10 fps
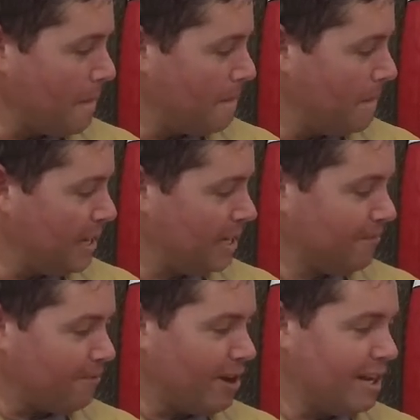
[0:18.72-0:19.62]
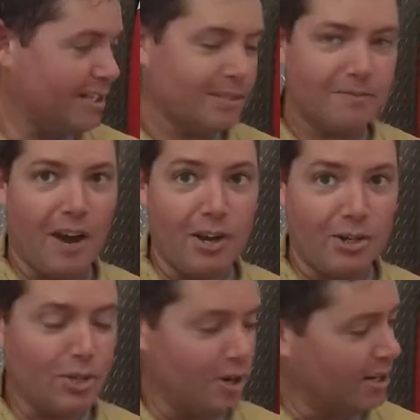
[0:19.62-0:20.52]
Big Frank's Fire
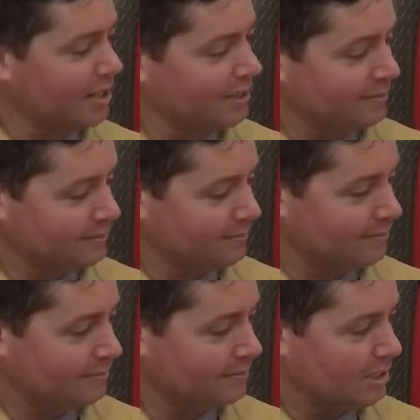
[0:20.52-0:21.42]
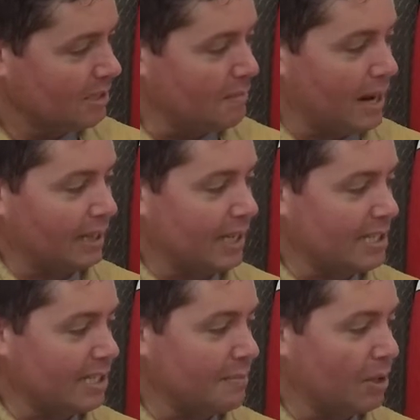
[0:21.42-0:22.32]
Truck by
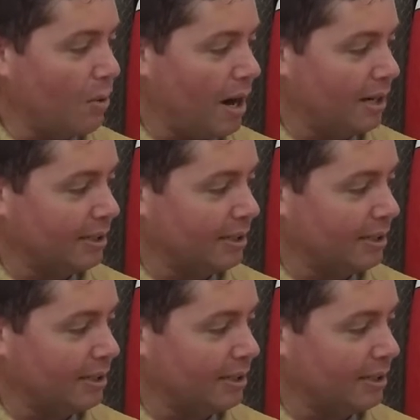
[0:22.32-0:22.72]
Leslie McGuire.